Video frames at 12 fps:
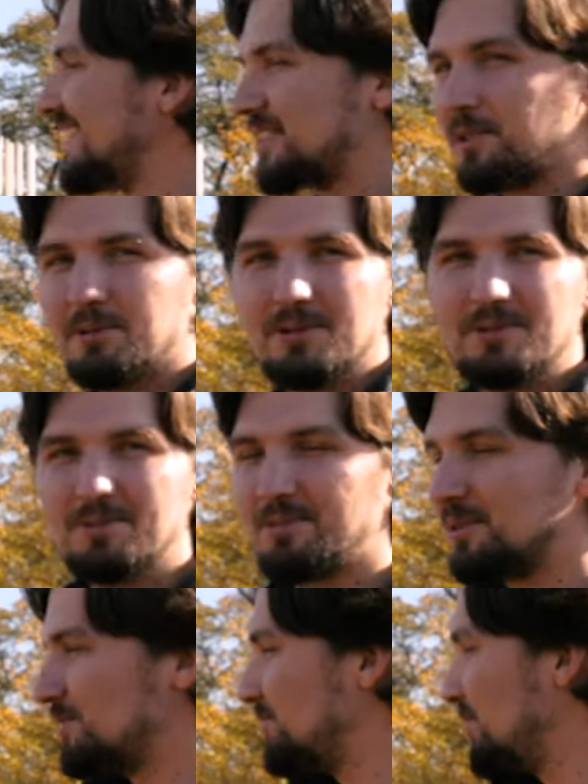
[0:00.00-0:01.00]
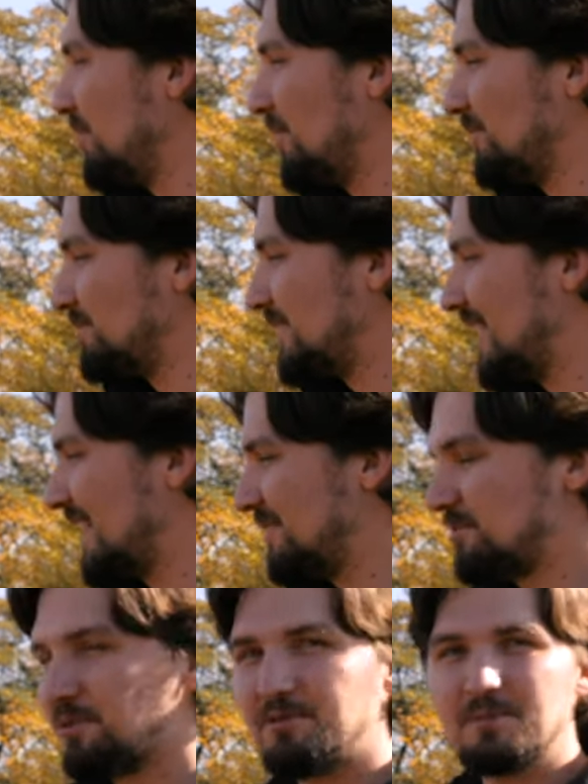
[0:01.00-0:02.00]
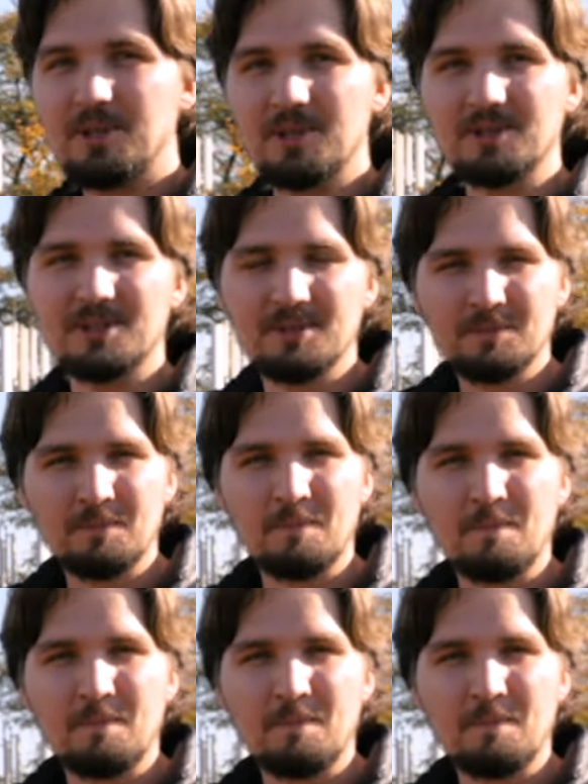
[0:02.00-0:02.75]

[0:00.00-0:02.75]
so it won't fall off the roof, because